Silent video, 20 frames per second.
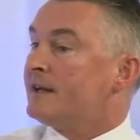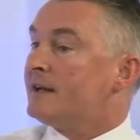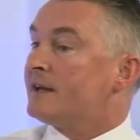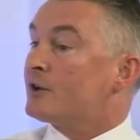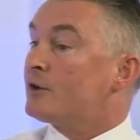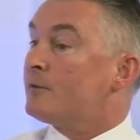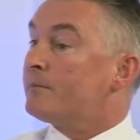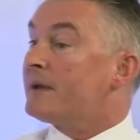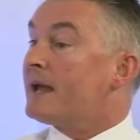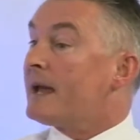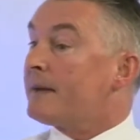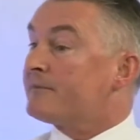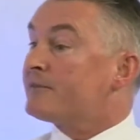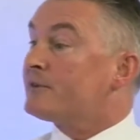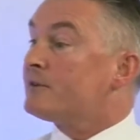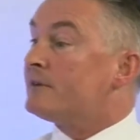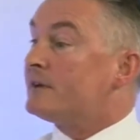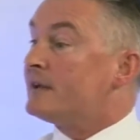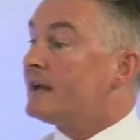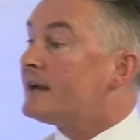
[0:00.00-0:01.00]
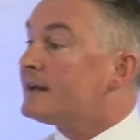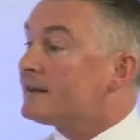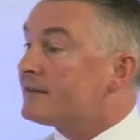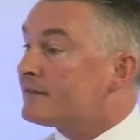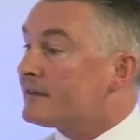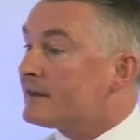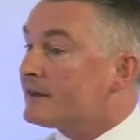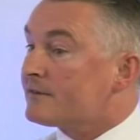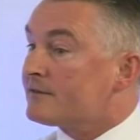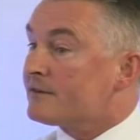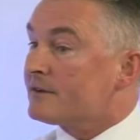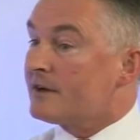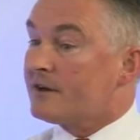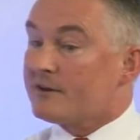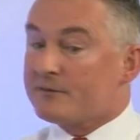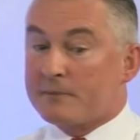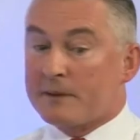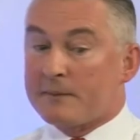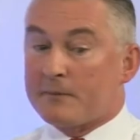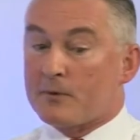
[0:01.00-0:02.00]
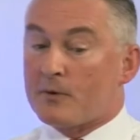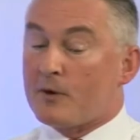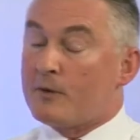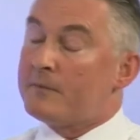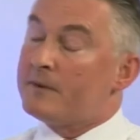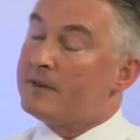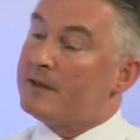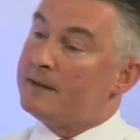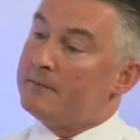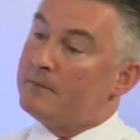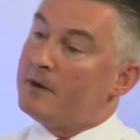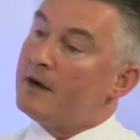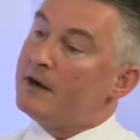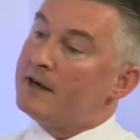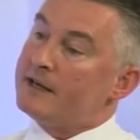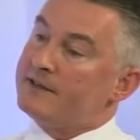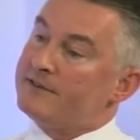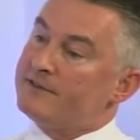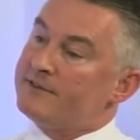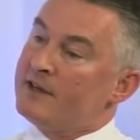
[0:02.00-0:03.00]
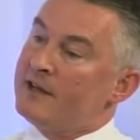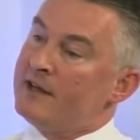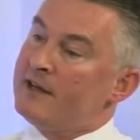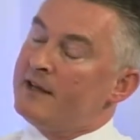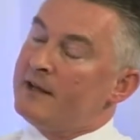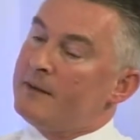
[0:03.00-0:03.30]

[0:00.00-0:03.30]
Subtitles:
It could be absolutely anything, so I'd ask people to open their minds.